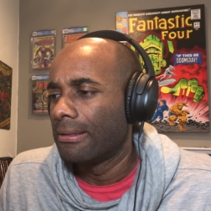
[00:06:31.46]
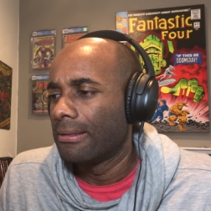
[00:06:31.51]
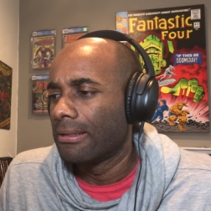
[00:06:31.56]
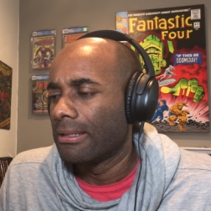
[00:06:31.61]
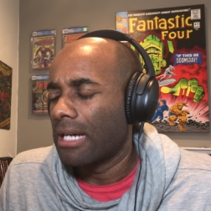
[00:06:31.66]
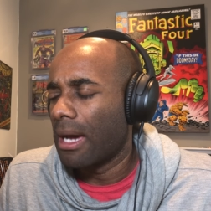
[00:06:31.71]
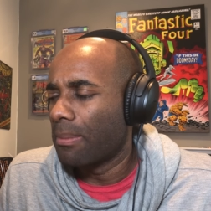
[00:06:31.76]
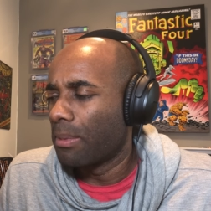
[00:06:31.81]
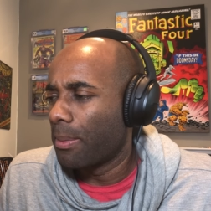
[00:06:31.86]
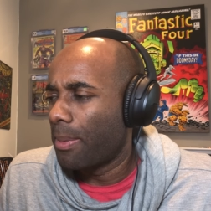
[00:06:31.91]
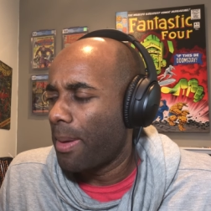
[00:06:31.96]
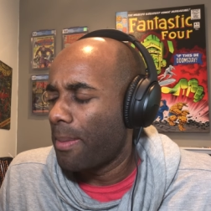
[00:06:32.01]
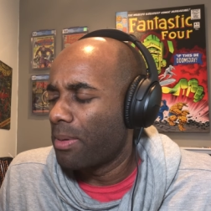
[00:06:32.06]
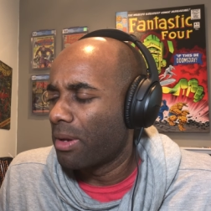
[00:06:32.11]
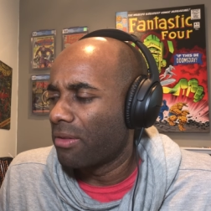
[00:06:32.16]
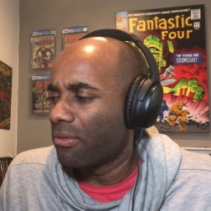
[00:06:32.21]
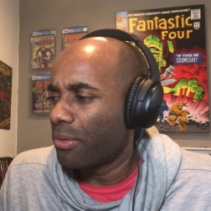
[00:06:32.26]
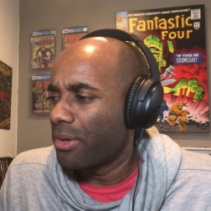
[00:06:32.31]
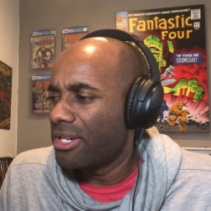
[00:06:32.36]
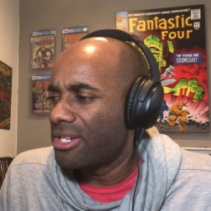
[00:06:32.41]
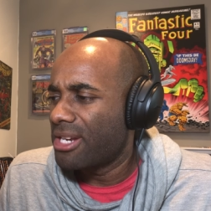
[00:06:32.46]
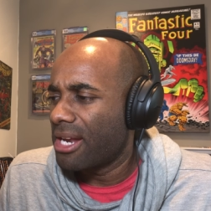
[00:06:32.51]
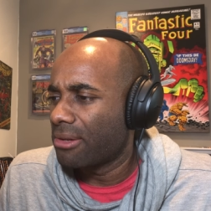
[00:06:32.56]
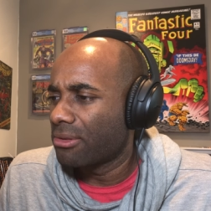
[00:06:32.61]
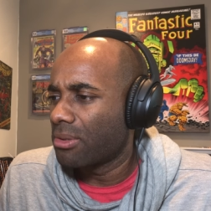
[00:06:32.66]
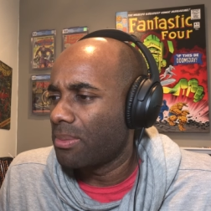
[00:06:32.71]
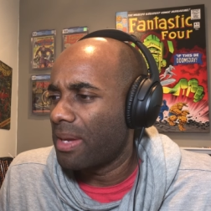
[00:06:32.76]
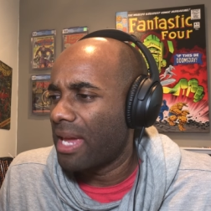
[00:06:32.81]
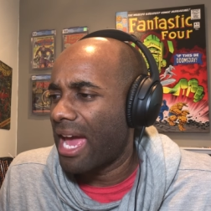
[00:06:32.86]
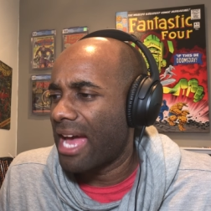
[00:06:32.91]
A couple of people have reached out
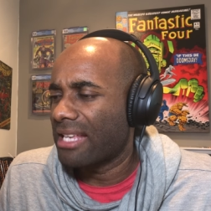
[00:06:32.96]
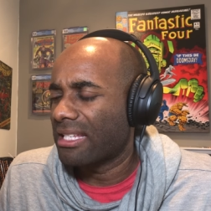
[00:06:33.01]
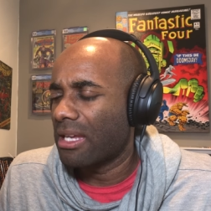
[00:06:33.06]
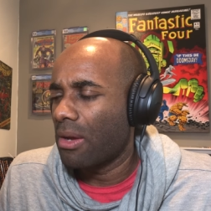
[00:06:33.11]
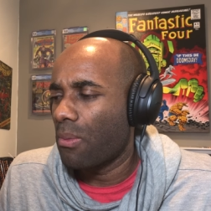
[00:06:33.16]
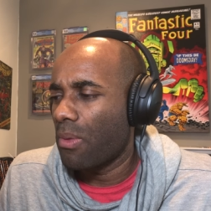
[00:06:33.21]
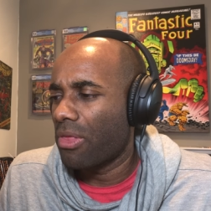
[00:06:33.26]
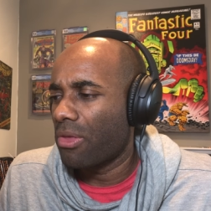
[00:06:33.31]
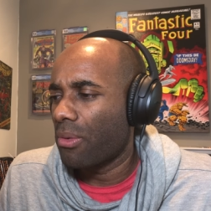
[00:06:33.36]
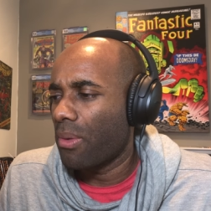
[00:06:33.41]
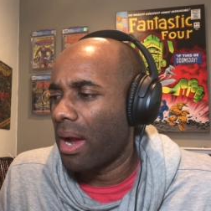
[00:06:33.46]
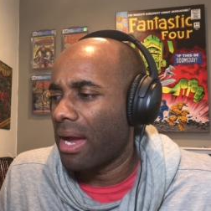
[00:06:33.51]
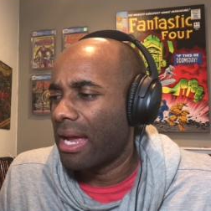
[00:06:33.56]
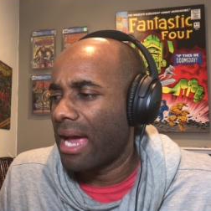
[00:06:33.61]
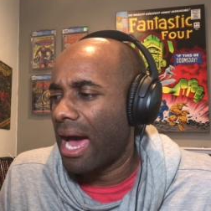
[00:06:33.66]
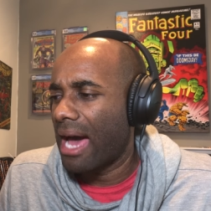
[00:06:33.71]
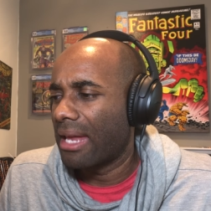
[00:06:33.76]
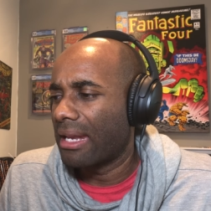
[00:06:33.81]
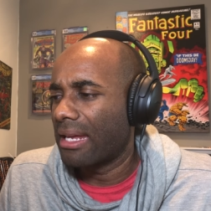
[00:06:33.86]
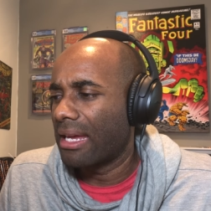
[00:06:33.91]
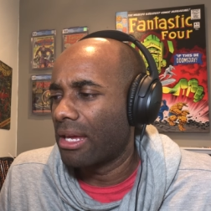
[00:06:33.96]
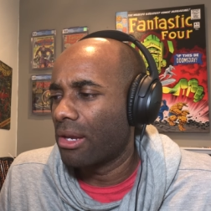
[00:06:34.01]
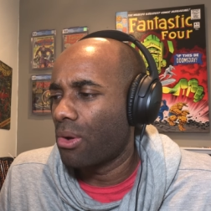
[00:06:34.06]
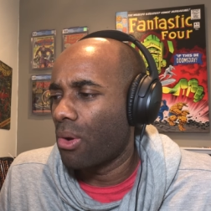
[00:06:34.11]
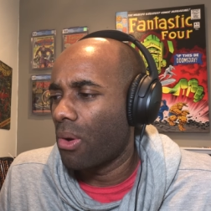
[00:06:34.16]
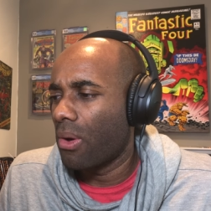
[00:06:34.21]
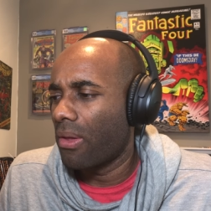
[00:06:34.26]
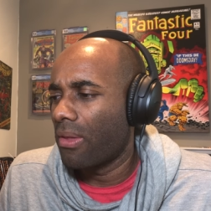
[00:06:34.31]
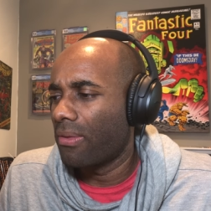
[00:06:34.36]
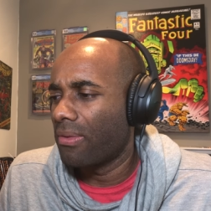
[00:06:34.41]
to me asking whether I got in
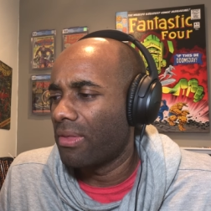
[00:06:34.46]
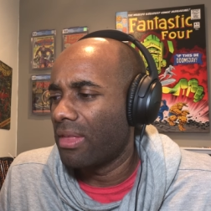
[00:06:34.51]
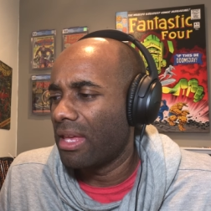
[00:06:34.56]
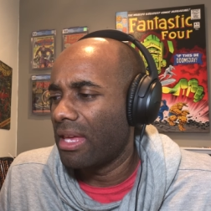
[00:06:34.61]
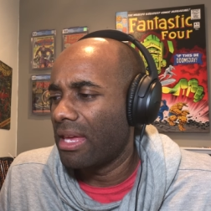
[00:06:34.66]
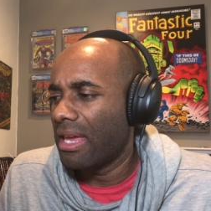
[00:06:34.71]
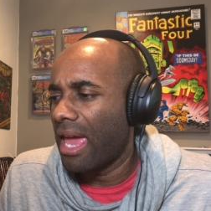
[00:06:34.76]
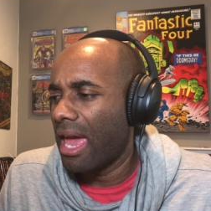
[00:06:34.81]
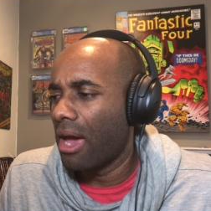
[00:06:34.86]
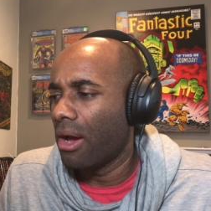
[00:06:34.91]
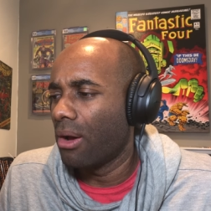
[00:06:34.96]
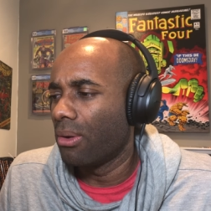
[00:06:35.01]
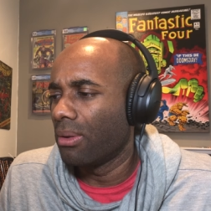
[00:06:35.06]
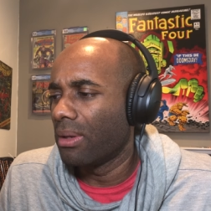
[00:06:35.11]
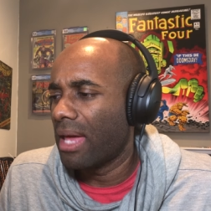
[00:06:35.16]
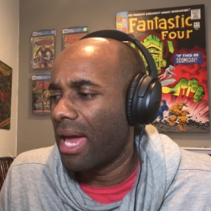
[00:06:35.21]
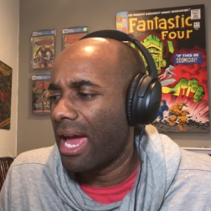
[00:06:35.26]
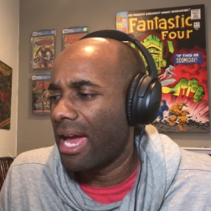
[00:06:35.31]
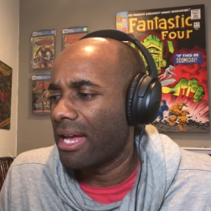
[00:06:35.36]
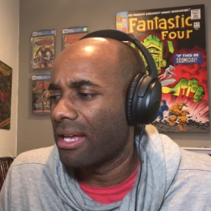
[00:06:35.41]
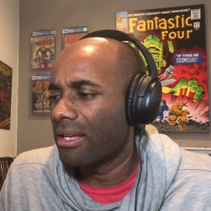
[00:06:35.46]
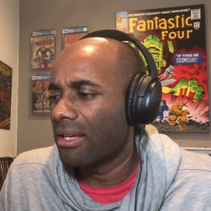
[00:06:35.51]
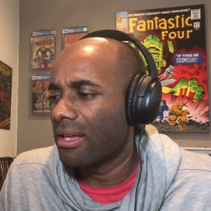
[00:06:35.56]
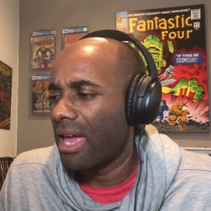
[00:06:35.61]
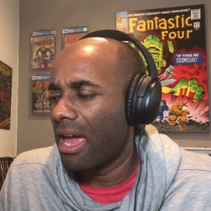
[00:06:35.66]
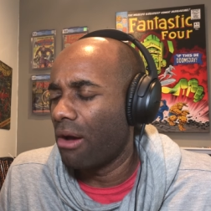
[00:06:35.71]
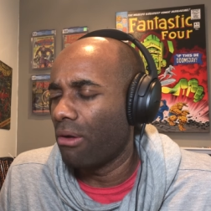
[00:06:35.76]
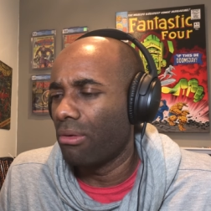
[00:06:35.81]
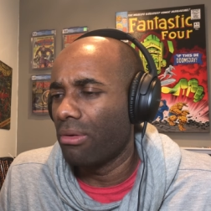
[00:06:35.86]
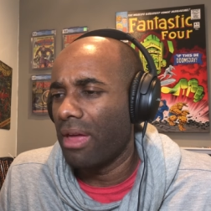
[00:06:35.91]
on the Hell,
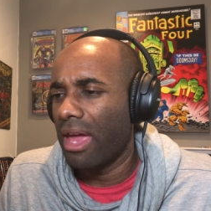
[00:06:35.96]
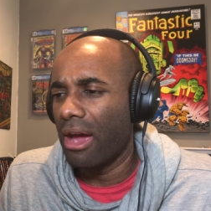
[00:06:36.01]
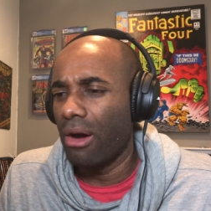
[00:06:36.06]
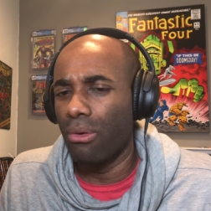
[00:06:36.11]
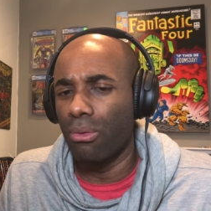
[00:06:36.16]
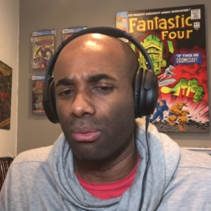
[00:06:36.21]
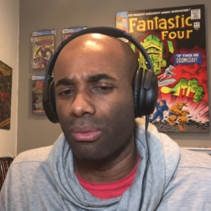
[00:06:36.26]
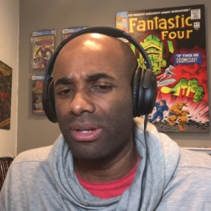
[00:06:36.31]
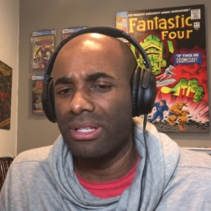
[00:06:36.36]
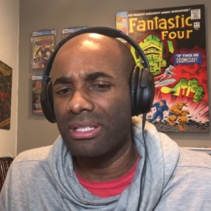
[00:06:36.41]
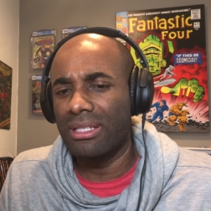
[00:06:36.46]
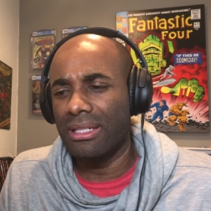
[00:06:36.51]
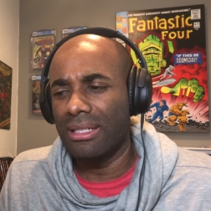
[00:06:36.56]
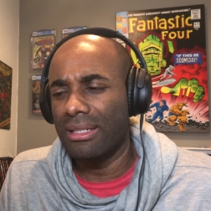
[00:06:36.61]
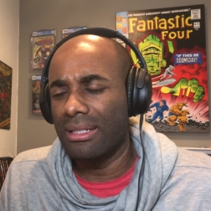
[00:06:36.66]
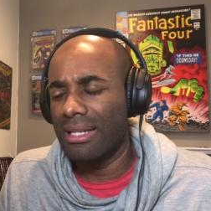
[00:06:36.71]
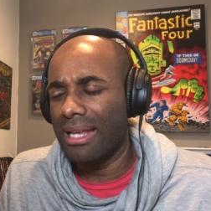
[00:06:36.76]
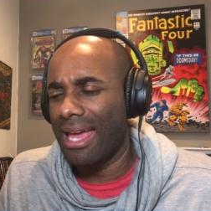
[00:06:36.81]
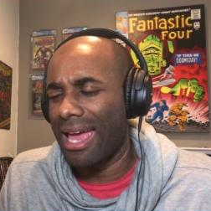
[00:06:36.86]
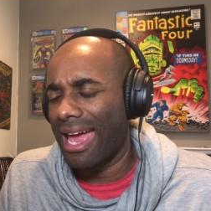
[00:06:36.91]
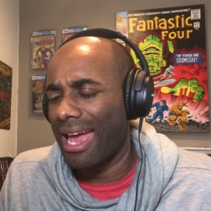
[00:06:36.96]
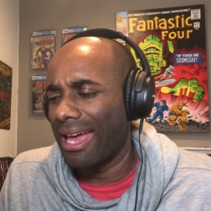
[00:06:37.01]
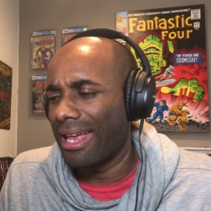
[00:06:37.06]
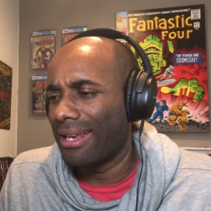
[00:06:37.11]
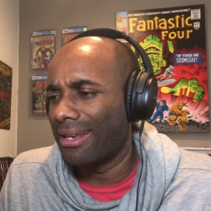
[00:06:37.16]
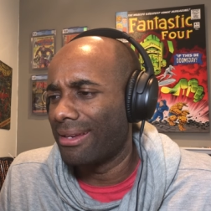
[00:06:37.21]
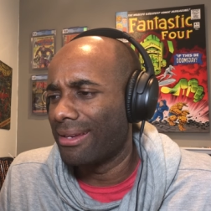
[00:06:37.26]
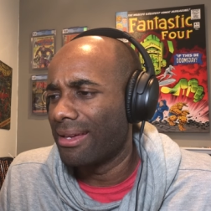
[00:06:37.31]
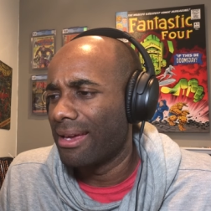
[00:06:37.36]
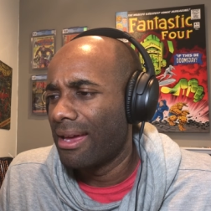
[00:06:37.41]
Hell, Hell Risen
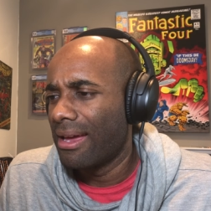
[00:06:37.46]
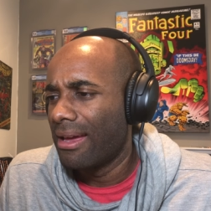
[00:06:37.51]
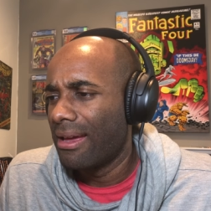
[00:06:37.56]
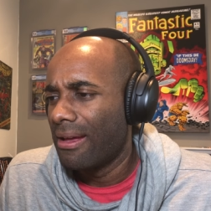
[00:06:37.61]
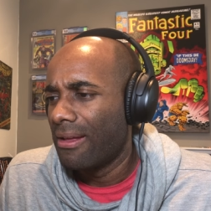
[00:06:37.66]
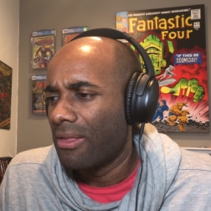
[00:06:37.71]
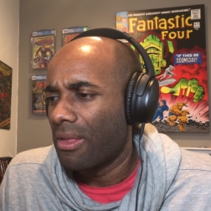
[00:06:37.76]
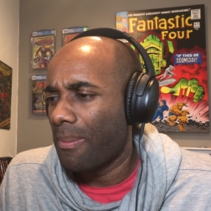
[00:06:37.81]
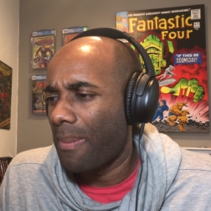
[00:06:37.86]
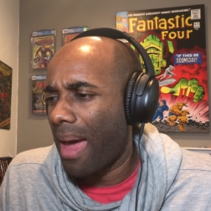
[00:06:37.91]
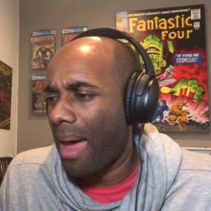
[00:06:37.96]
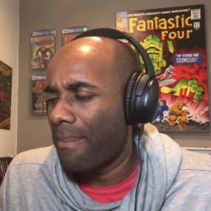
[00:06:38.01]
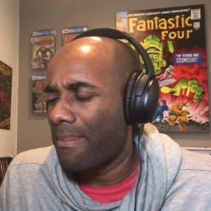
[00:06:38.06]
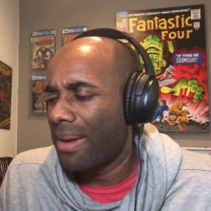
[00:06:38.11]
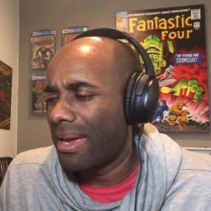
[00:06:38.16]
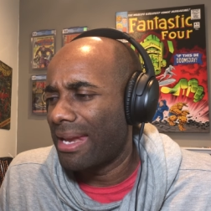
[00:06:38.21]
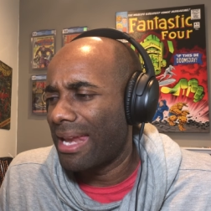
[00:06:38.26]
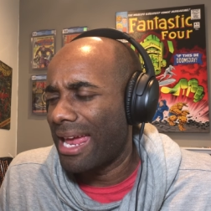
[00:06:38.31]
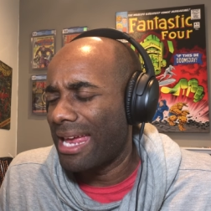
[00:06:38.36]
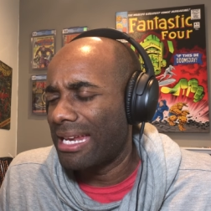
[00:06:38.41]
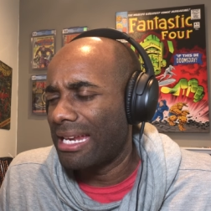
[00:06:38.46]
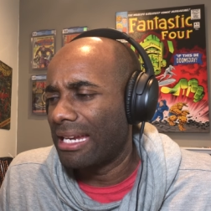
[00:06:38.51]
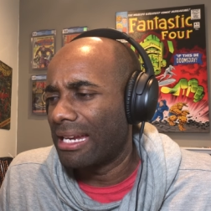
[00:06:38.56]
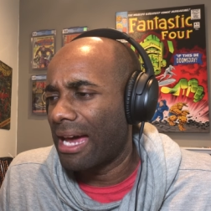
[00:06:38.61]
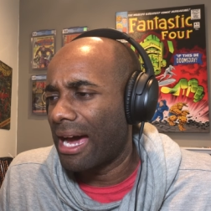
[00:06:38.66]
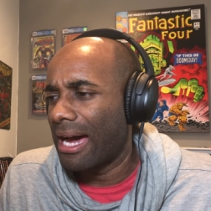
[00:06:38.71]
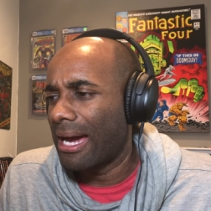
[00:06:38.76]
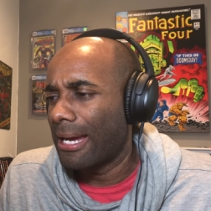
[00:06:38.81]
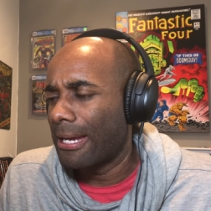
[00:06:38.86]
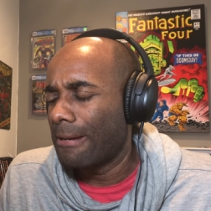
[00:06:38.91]
and the Batman
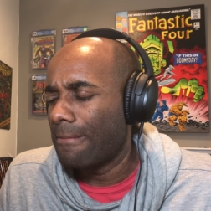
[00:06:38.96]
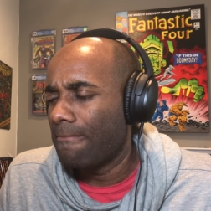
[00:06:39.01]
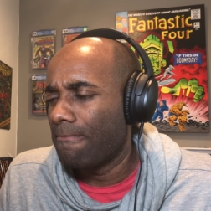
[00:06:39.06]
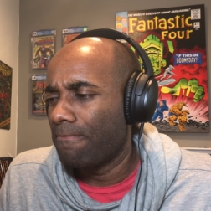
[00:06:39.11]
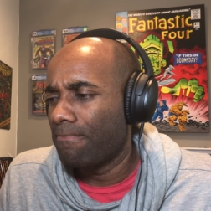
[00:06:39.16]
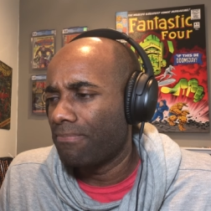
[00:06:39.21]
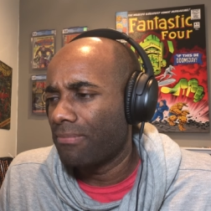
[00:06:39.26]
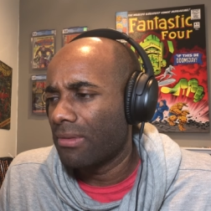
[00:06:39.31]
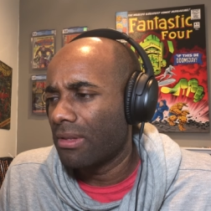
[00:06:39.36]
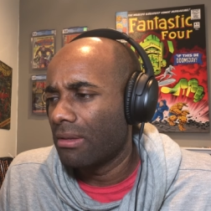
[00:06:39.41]
89,